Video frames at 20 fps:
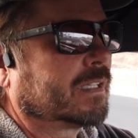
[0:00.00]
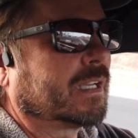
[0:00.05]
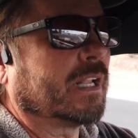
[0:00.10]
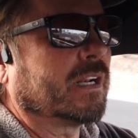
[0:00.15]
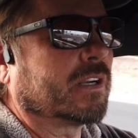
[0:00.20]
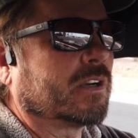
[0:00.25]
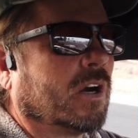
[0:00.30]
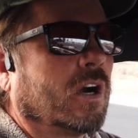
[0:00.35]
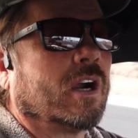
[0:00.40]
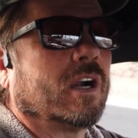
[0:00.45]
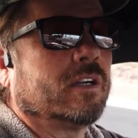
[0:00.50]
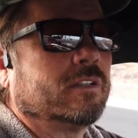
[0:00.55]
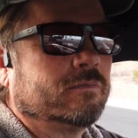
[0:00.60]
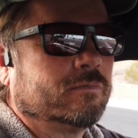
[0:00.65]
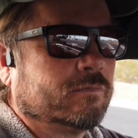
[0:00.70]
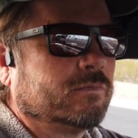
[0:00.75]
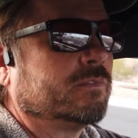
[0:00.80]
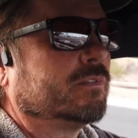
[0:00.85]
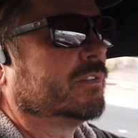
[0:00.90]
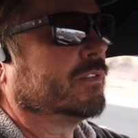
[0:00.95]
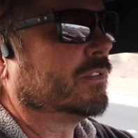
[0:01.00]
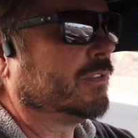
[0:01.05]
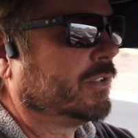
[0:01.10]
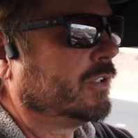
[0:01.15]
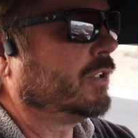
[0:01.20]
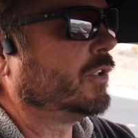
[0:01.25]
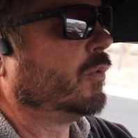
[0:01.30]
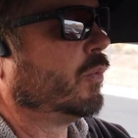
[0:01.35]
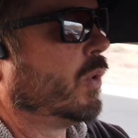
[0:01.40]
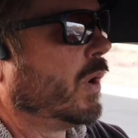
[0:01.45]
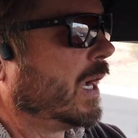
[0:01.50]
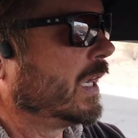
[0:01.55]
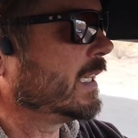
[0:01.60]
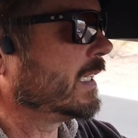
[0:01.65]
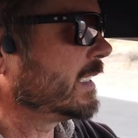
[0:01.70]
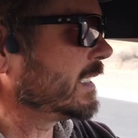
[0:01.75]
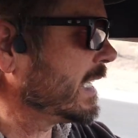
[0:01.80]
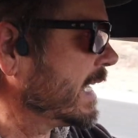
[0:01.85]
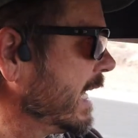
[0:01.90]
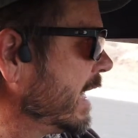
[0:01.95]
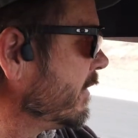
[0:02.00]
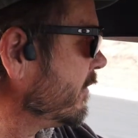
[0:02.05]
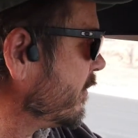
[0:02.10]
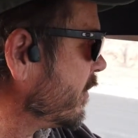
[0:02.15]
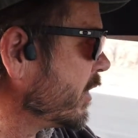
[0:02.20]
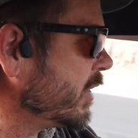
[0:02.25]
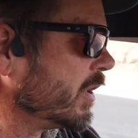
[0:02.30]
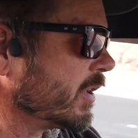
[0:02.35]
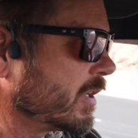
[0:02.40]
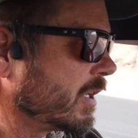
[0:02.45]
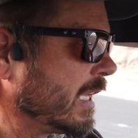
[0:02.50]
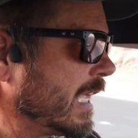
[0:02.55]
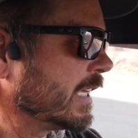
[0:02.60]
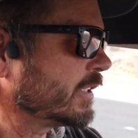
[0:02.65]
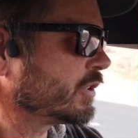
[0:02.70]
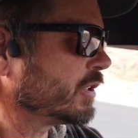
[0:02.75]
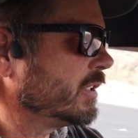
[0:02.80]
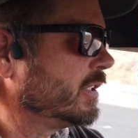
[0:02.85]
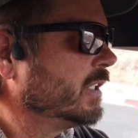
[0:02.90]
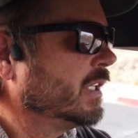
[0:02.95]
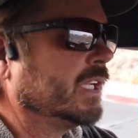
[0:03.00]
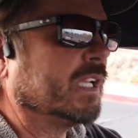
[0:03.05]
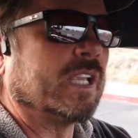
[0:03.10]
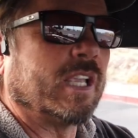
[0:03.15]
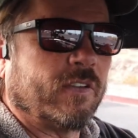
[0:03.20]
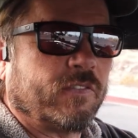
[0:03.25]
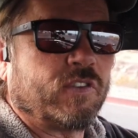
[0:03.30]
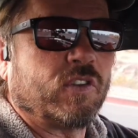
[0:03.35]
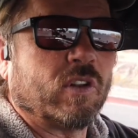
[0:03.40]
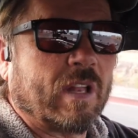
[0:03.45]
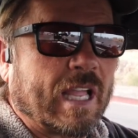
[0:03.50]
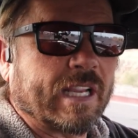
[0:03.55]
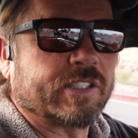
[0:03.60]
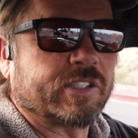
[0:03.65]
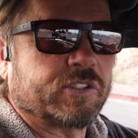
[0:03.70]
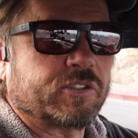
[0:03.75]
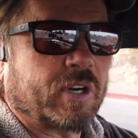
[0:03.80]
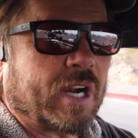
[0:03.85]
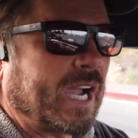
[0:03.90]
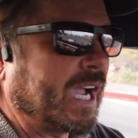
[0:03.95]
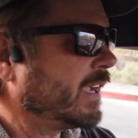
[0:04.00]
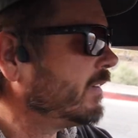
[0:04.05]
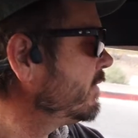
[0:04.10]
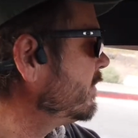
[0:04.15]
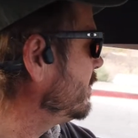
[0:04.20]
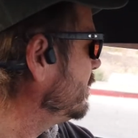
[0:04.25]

kind of car you want to get for your collection if you like to drive.